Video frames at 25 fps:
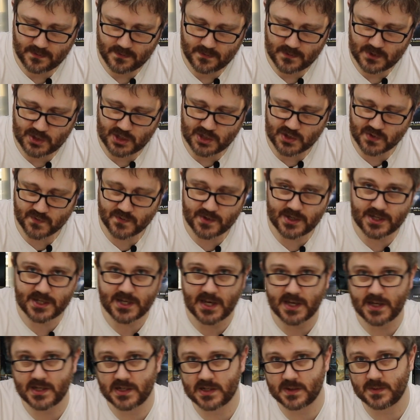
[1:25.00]
she's already
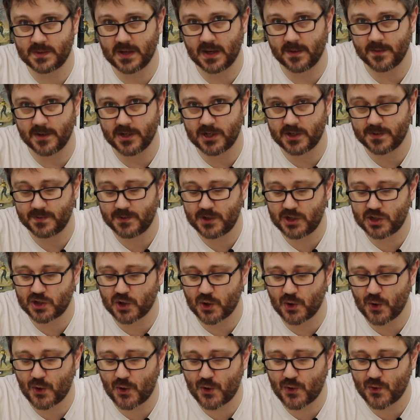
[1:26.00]
taken some damage. She's
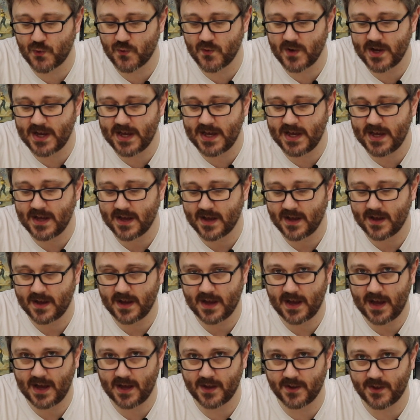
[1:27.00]
got 3
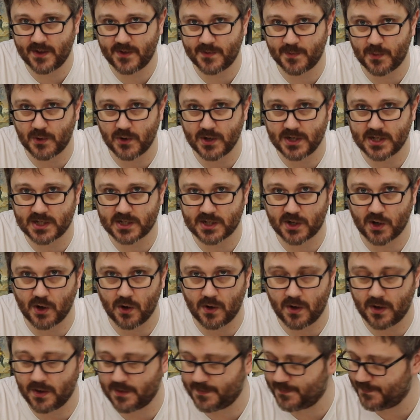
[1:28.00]
health points
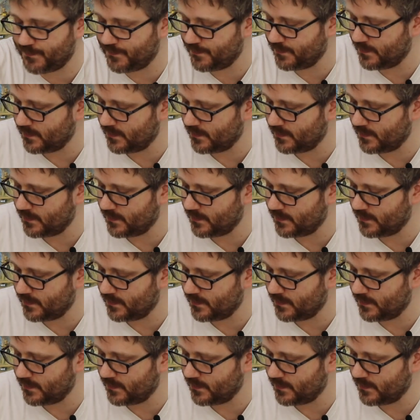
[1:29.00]
gone.